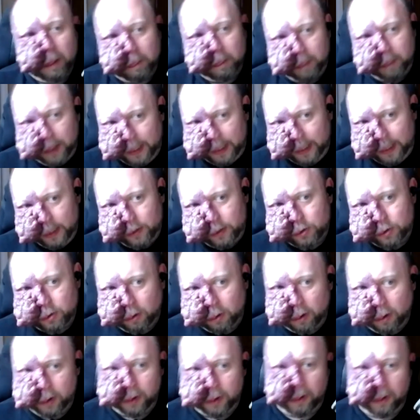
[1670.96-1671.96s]
make it
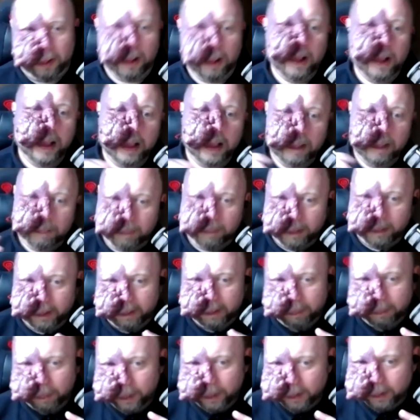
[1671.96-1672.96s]
shorter,
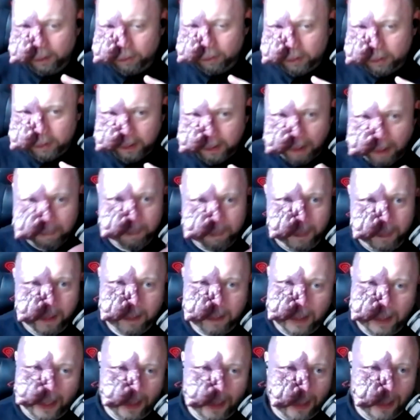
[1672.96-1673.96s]

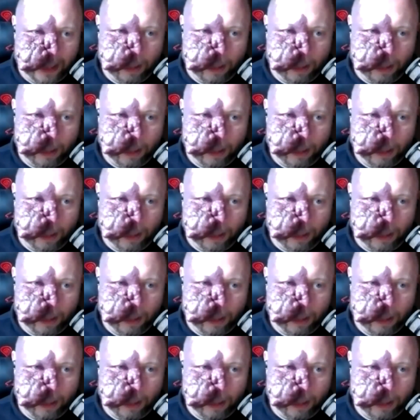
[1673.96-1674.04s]
submit